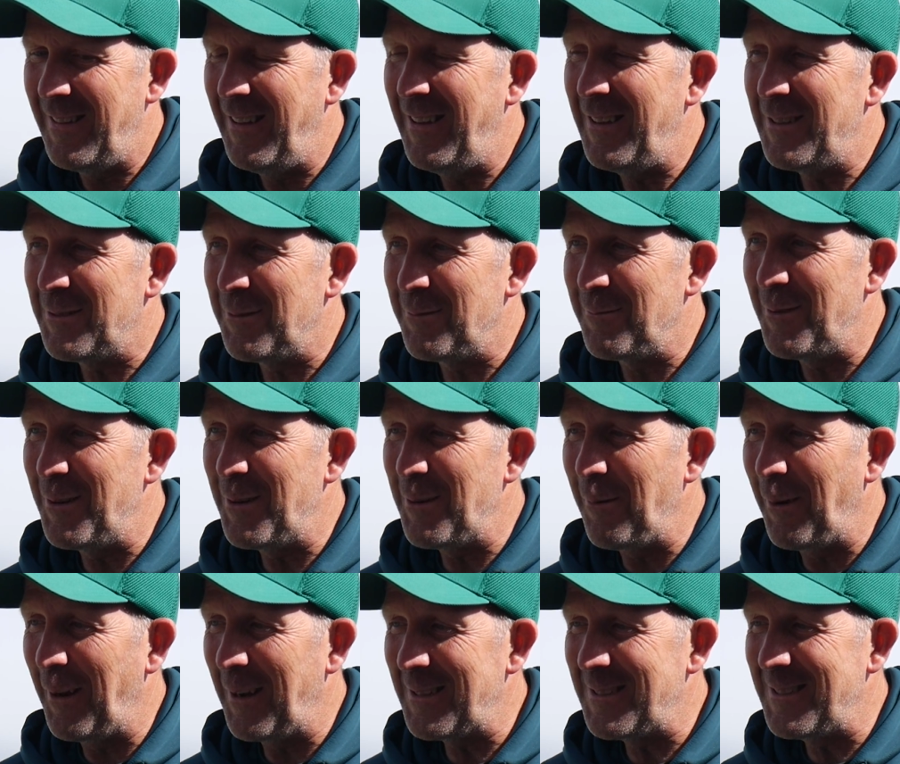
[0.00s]
Yeah, he's done really
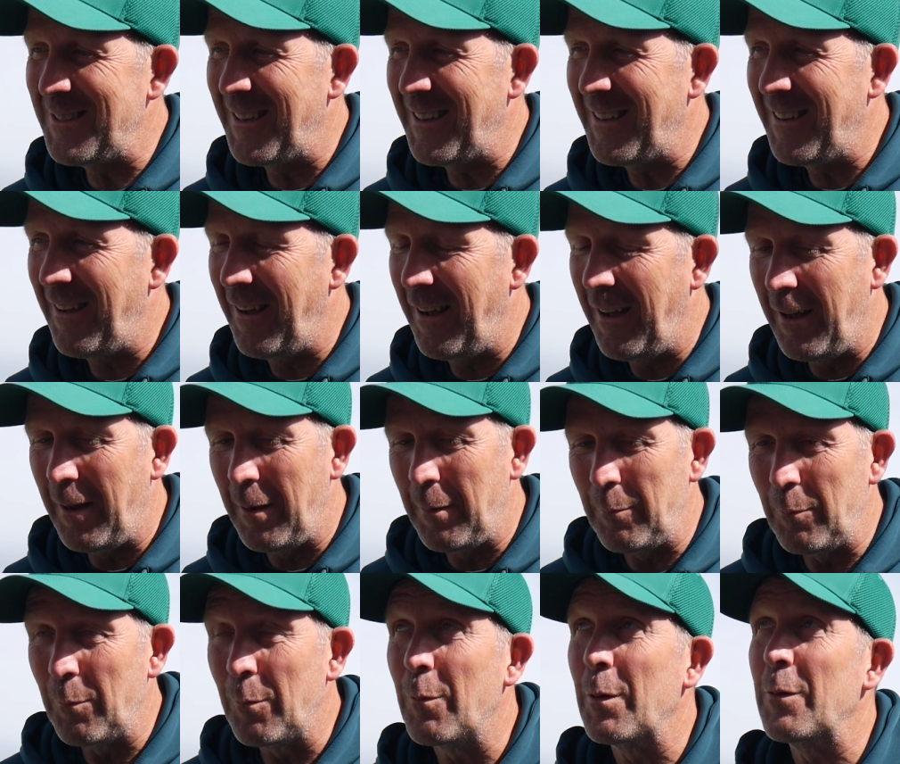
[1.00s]
well, hasn't
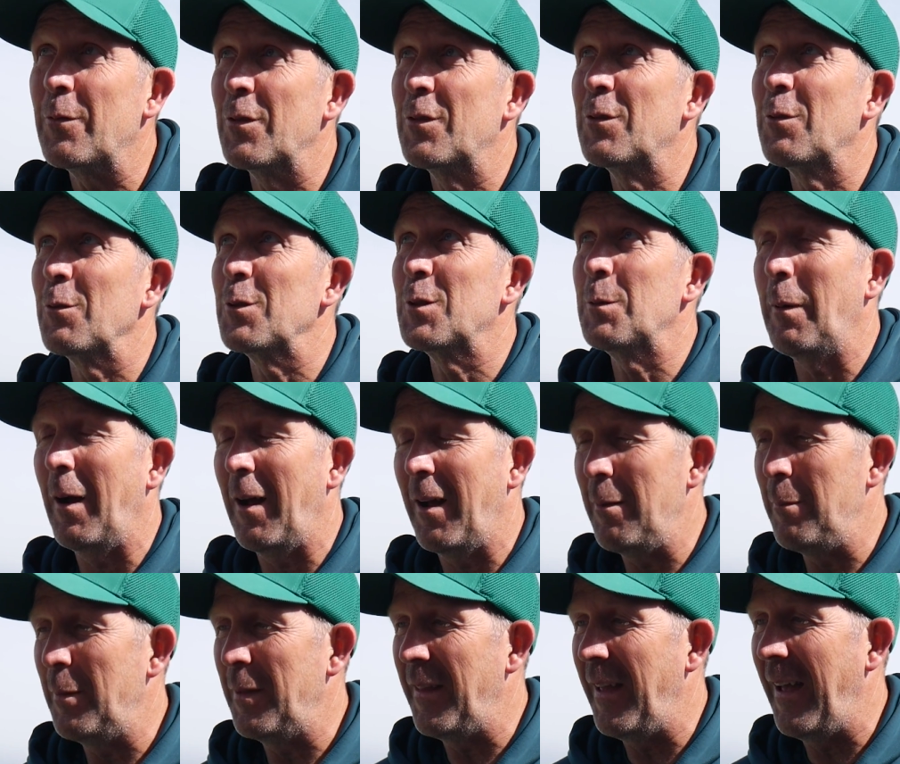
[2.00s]
he? We just talked about
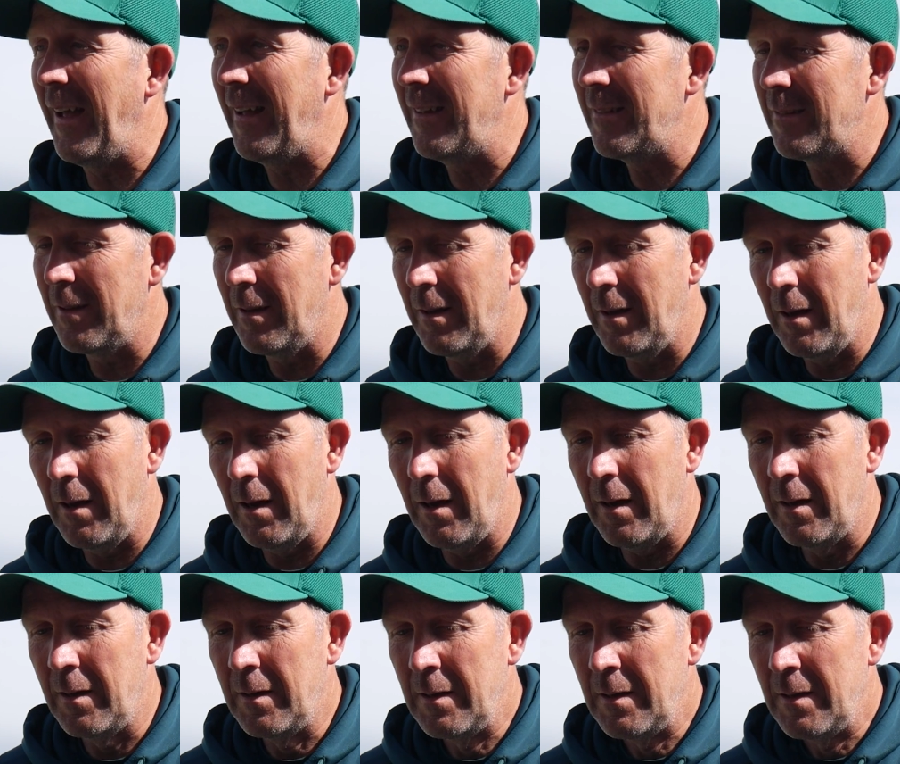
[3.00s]
him in there.
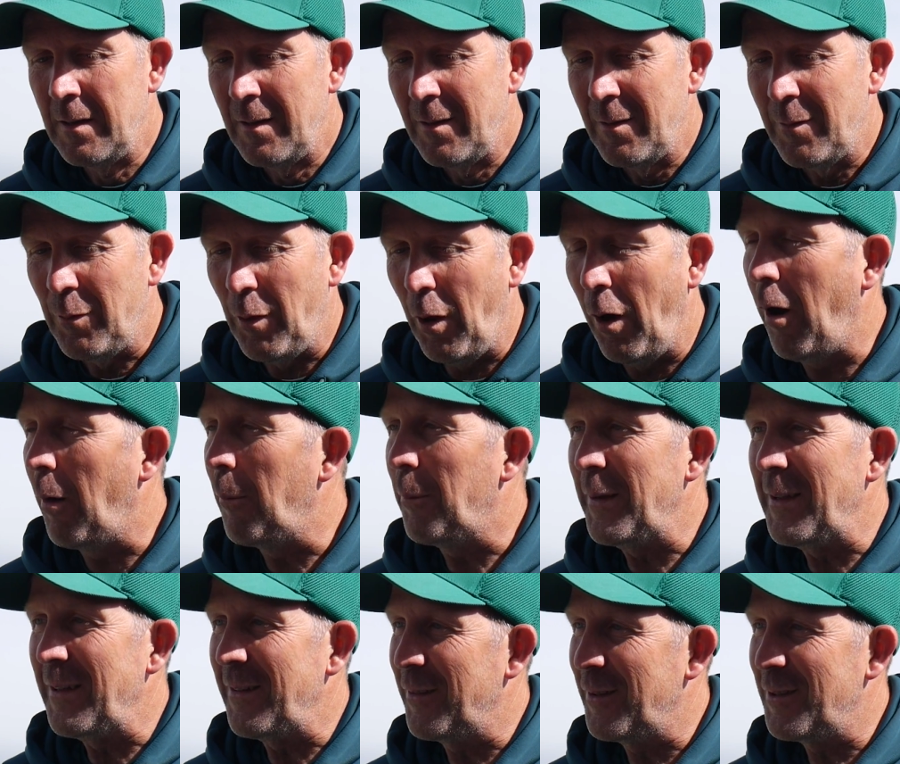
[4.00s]
The
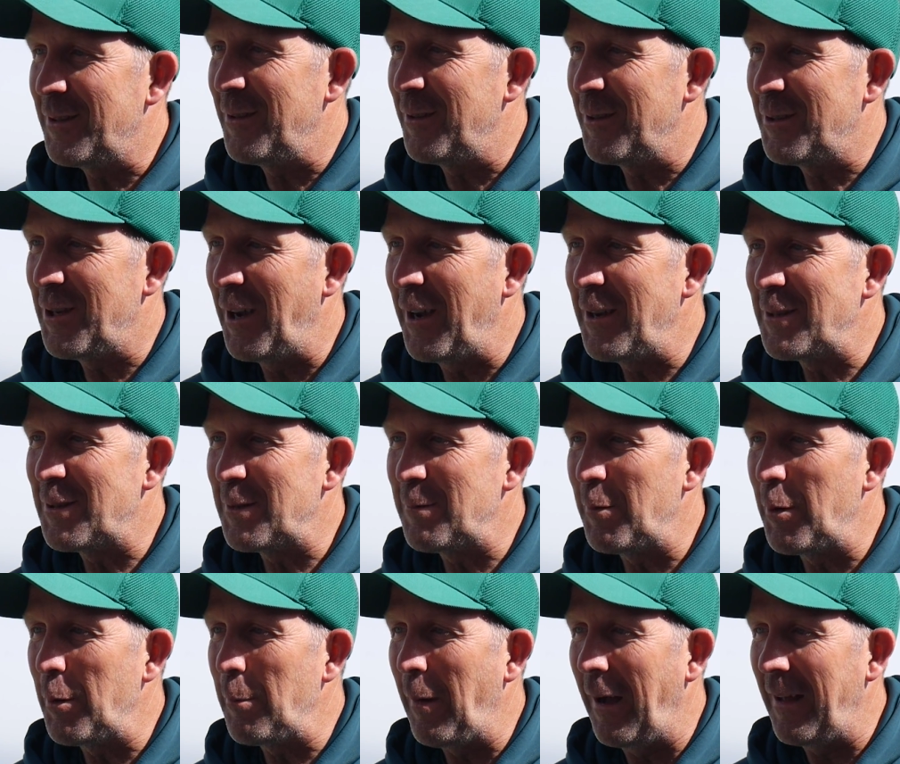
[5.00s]
heartbeat of the changing
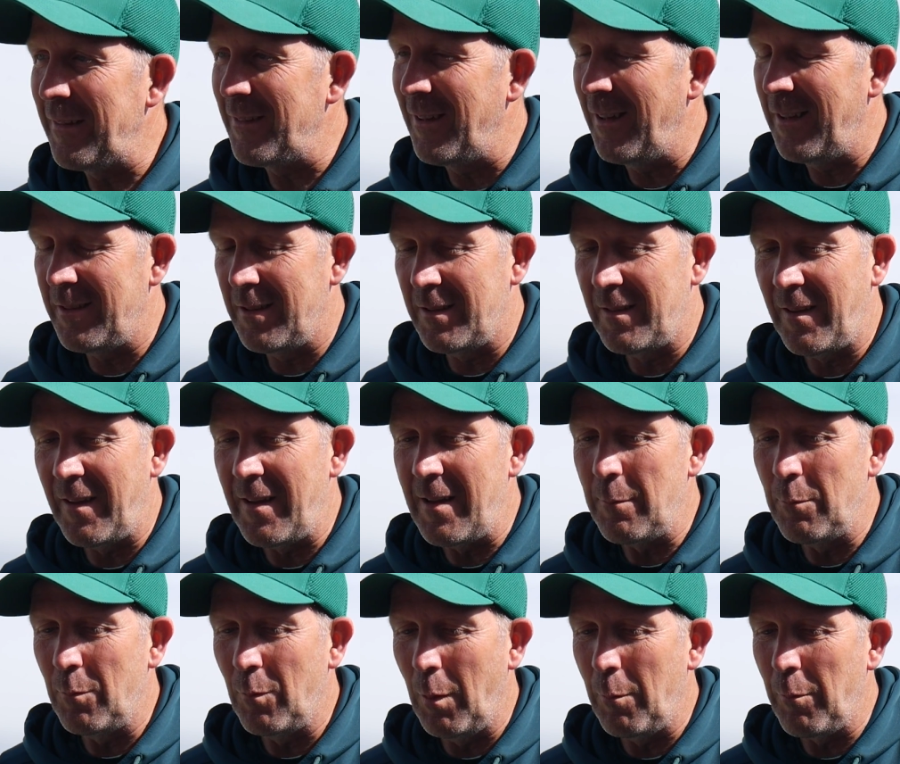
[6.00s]
room and the
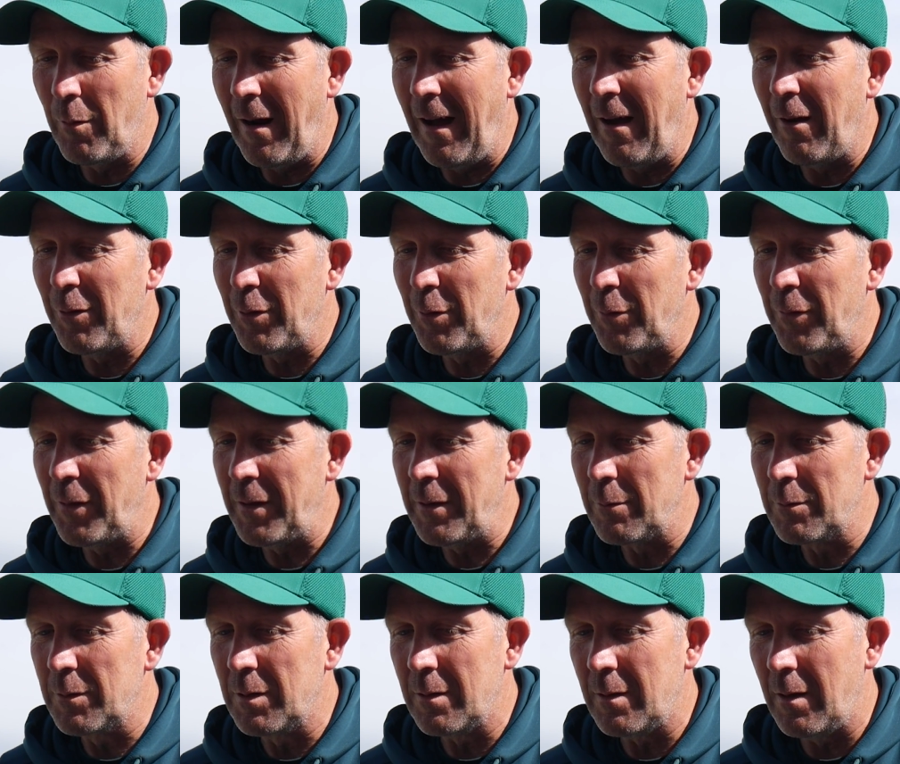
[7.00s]
team when we're out on the
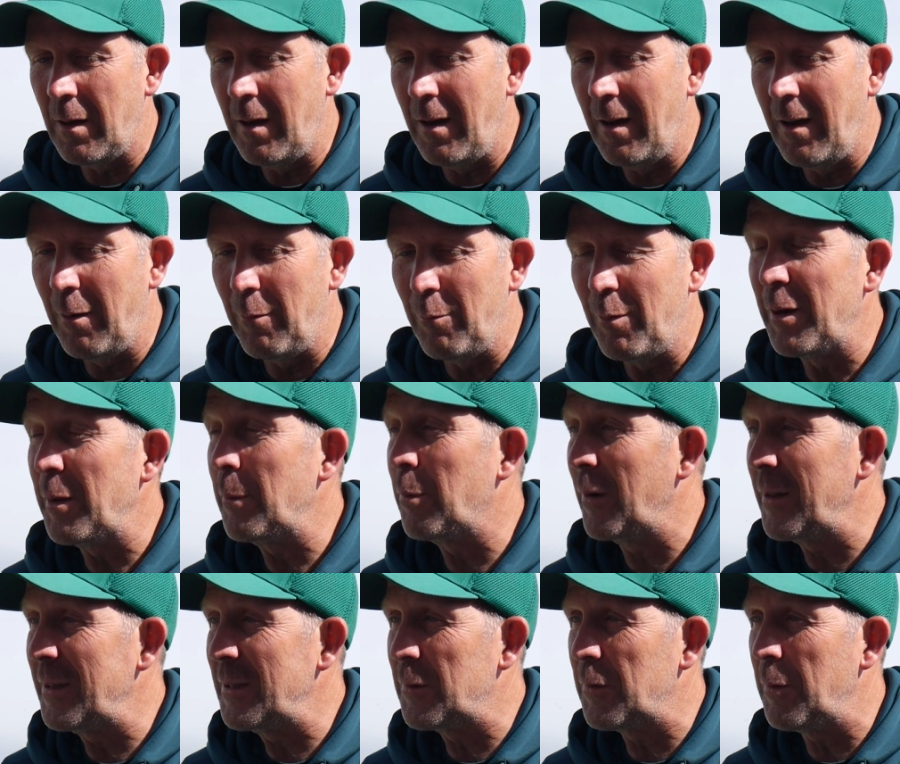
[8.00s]
field. Really
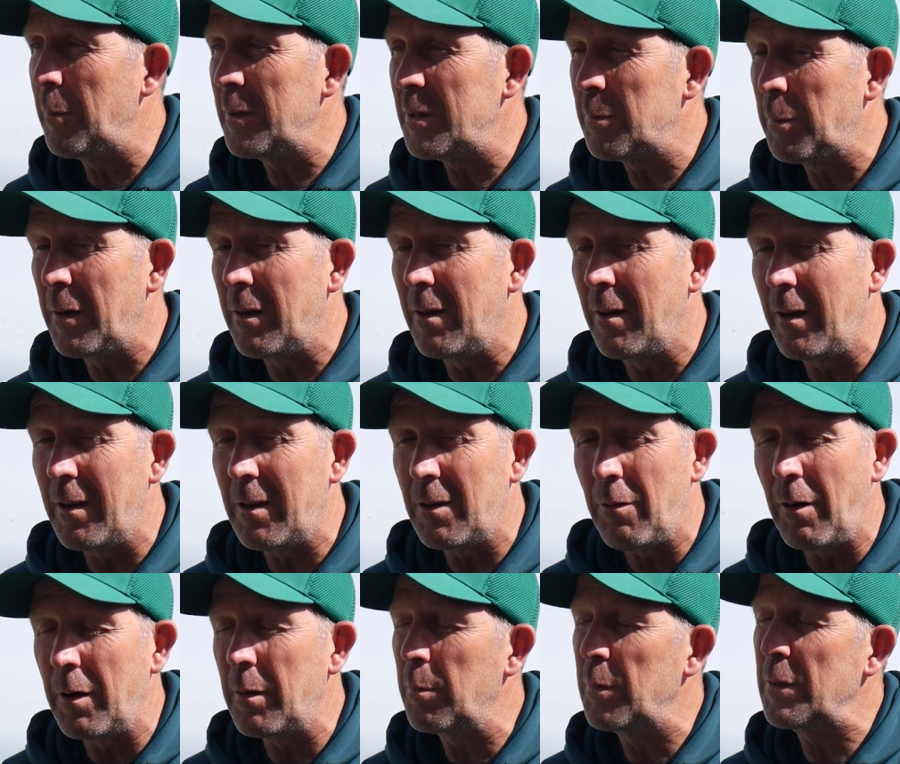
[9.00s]
pleased for him. It's been an
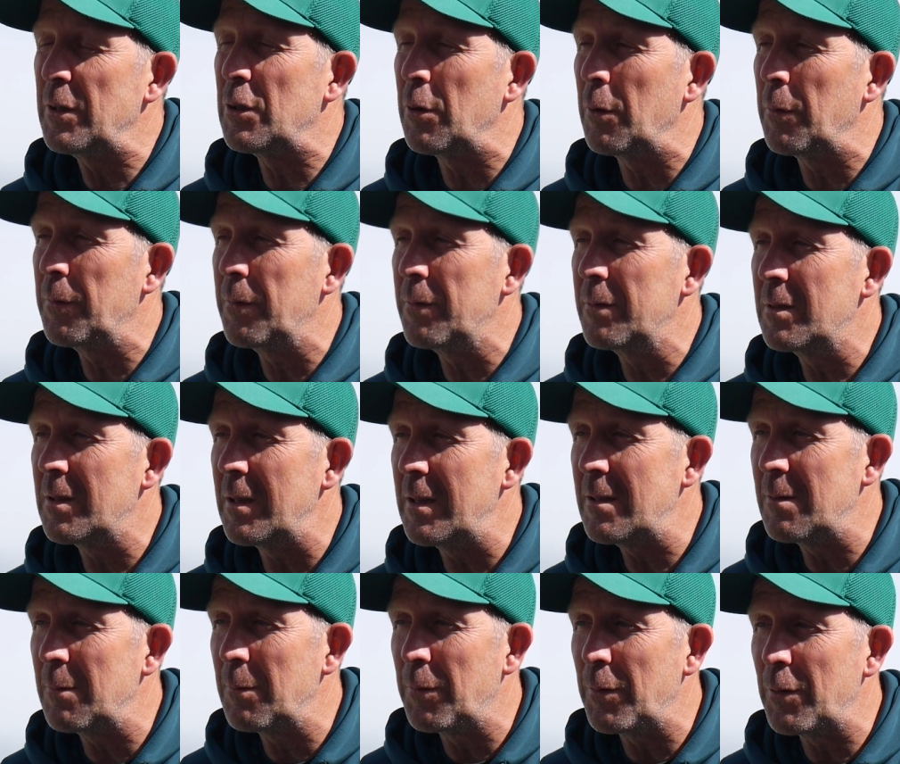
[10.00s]
incredibly tough
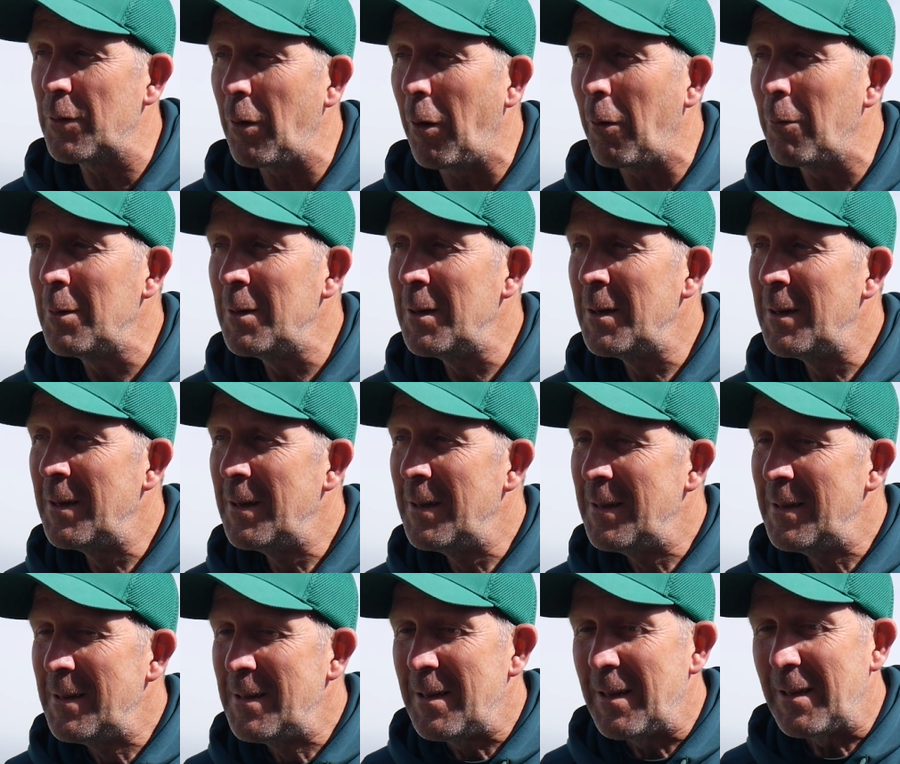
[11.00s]
season for Dob
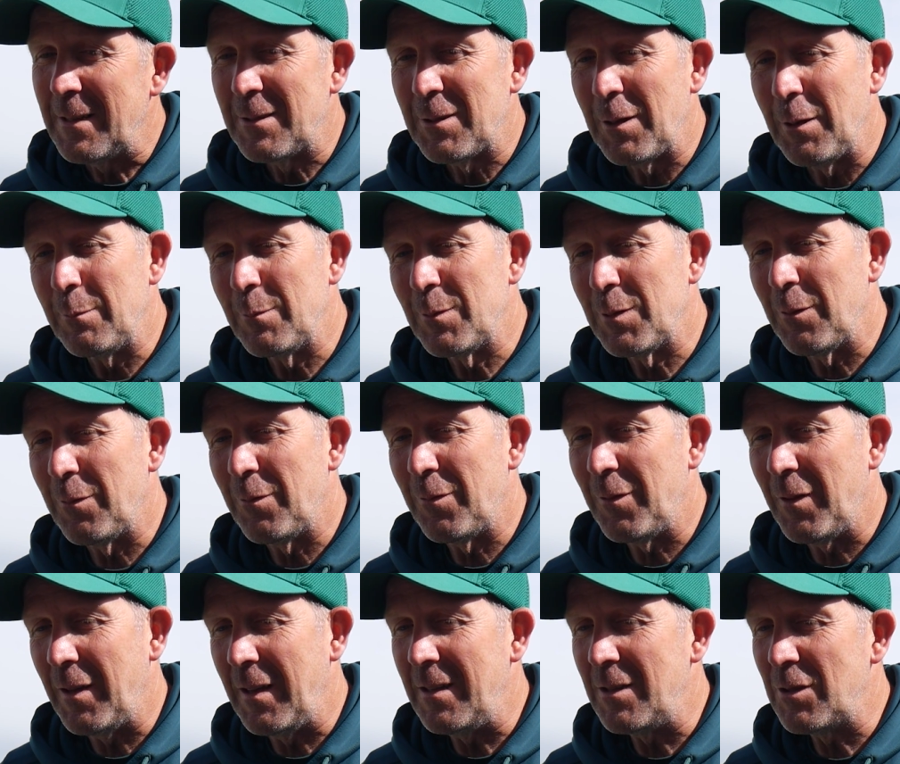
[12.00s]
in terms of
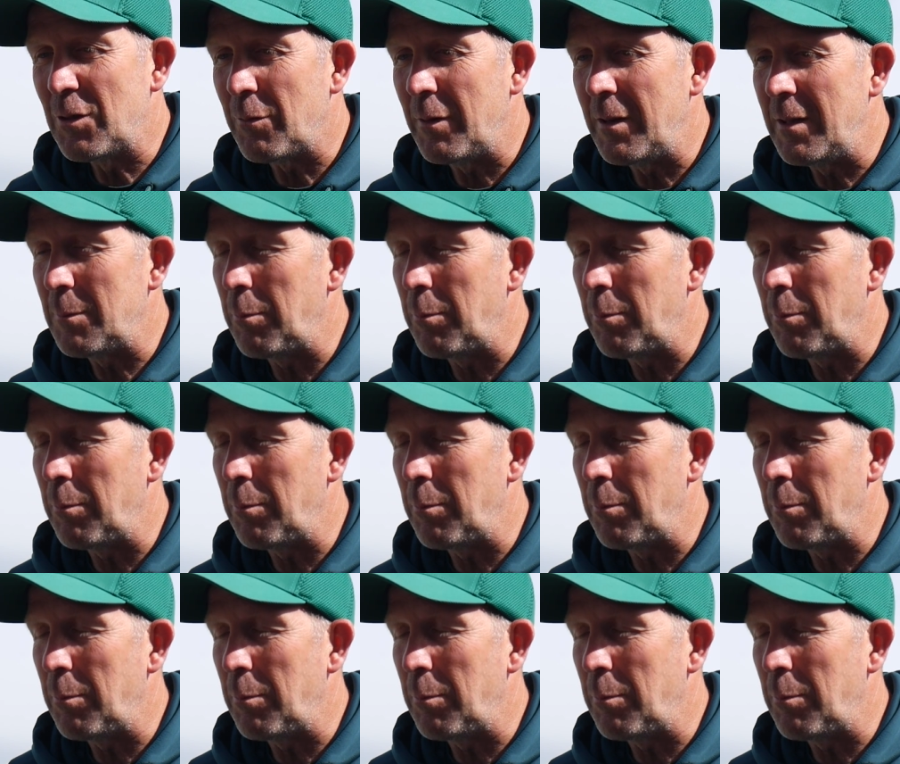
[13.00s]
the injury.